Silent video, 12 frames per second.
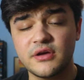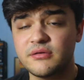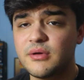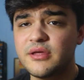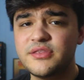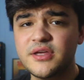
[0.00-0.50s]

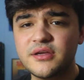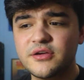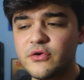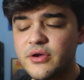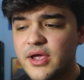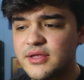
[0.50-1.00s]
I, I
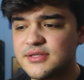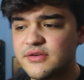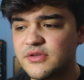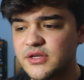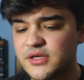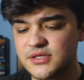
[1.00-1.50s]
think
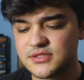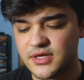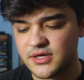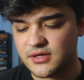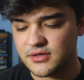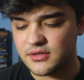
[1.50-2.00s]
creativity is
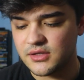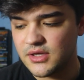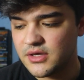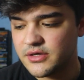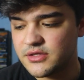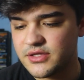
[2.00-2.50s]
like a
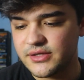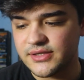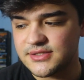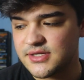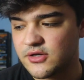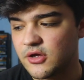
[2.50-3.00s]
thing
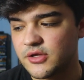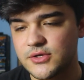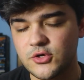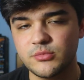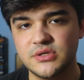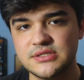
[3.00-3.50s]
that's in all
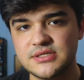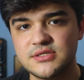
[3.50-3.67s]
humans.